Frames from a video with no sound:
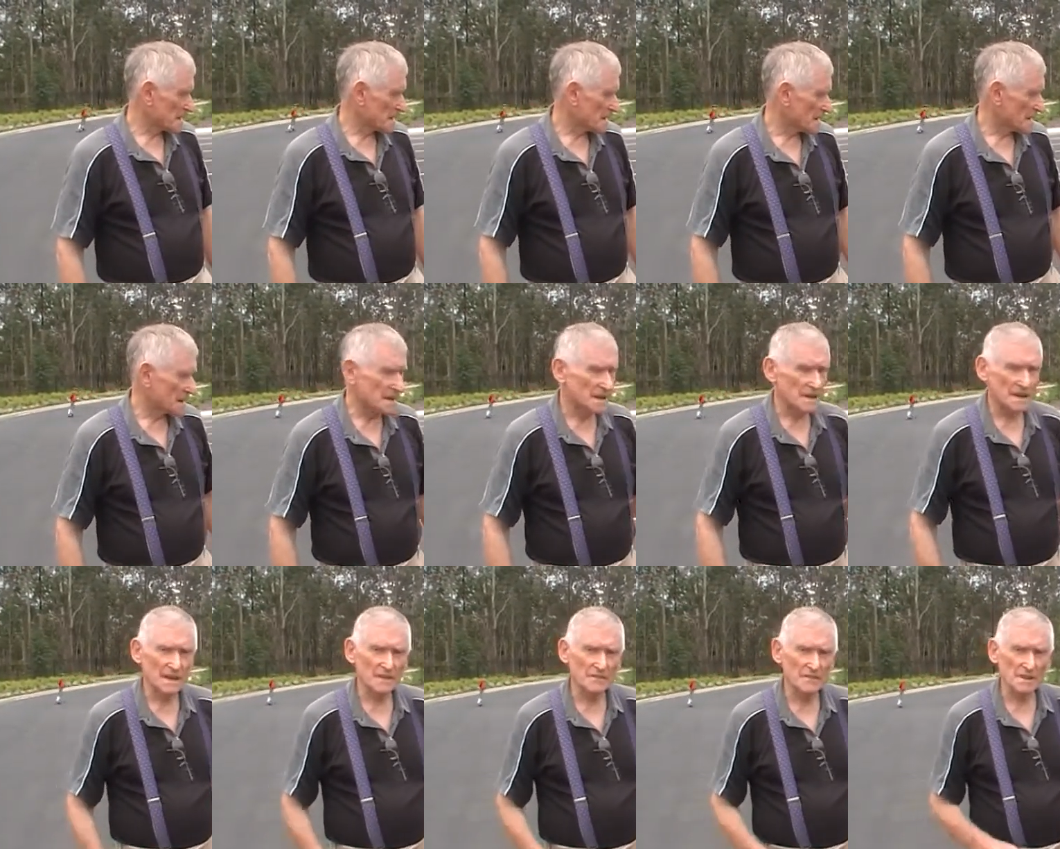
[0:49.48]
I
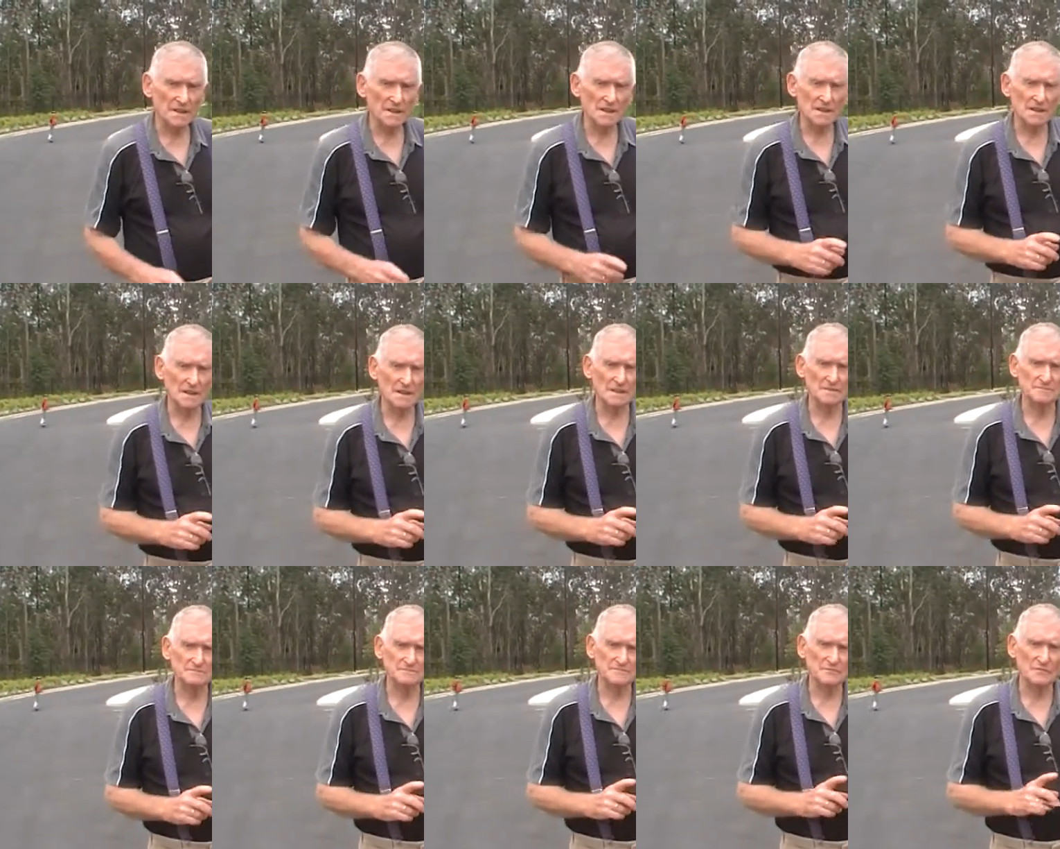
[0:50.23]
have a
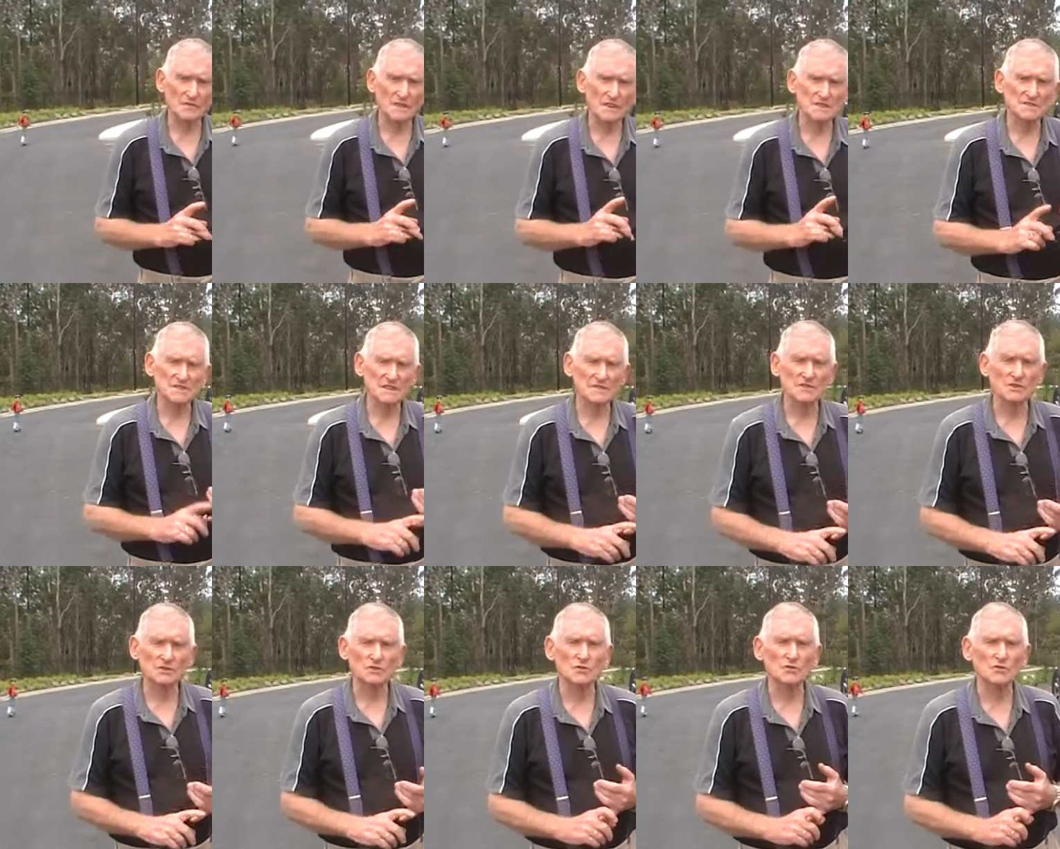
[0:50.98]
um,
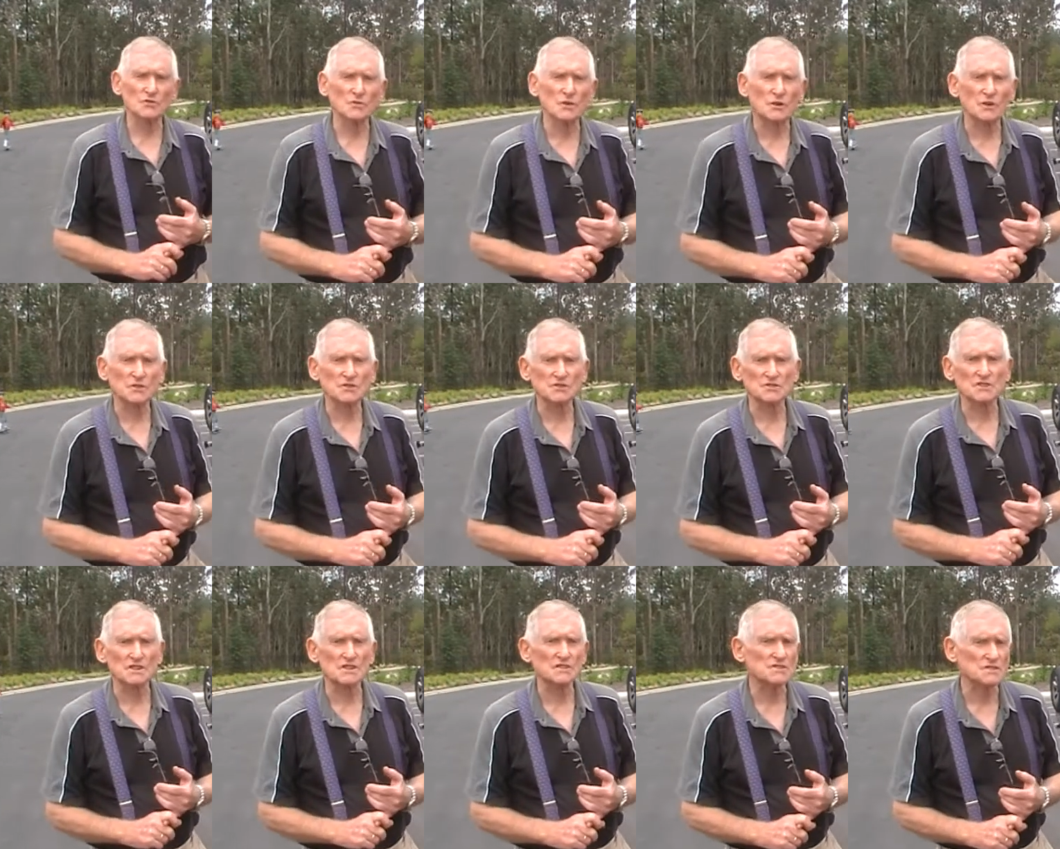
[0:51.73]
72 volt
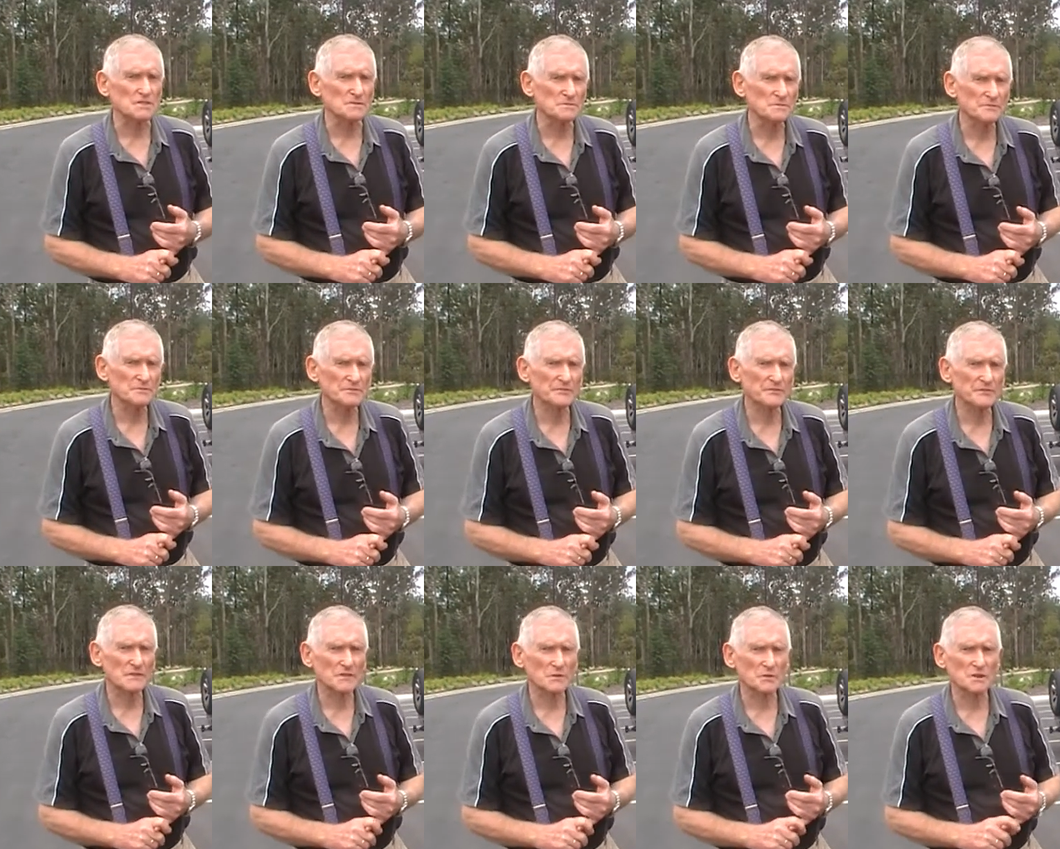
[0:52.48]
system,
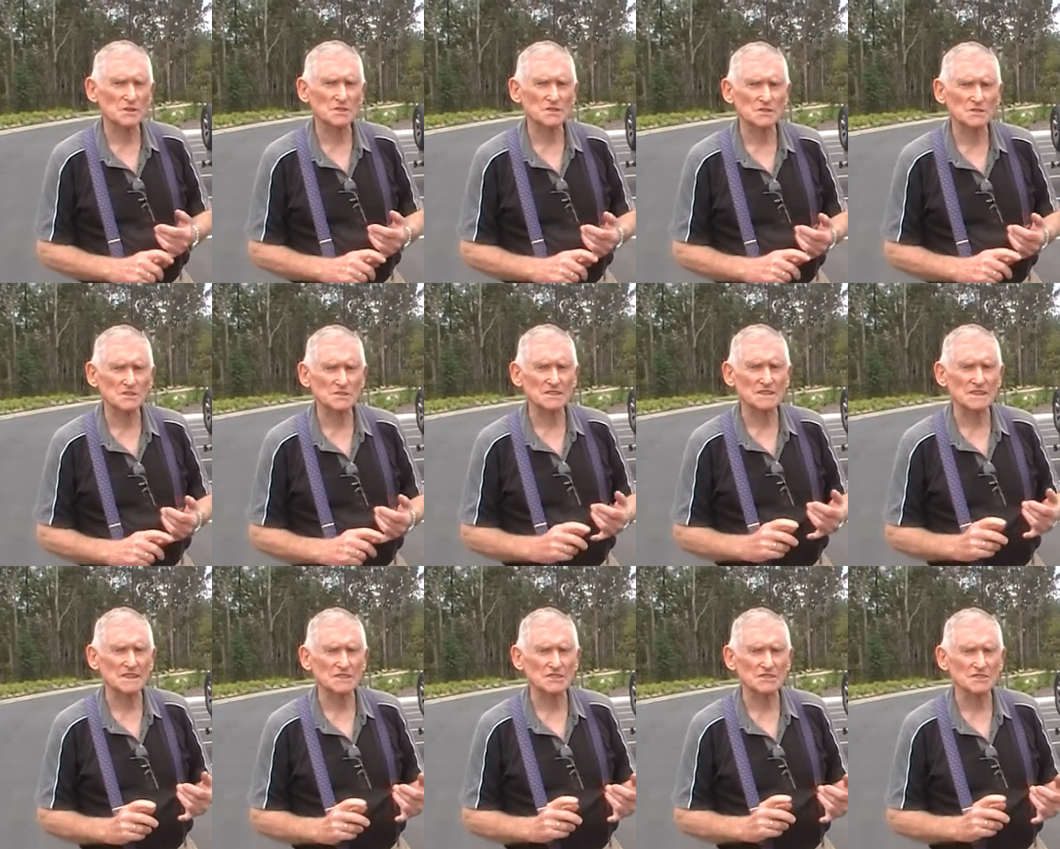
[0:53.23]
which is
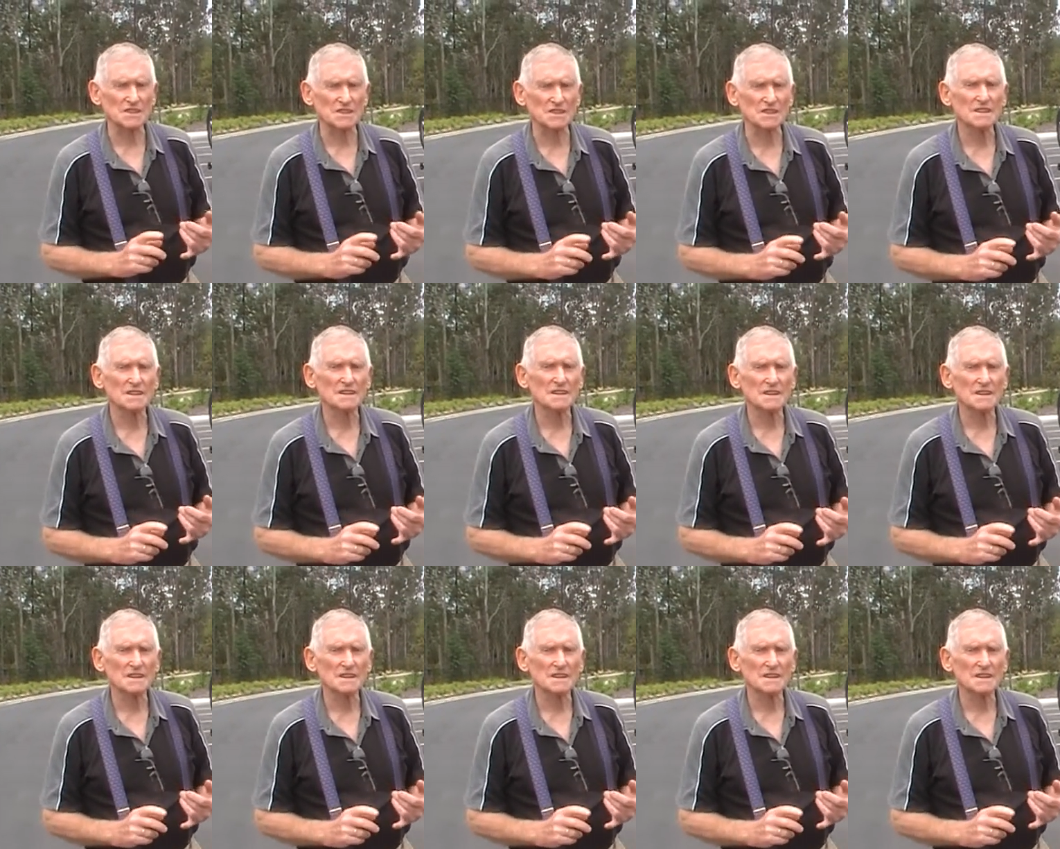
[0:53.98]
DC,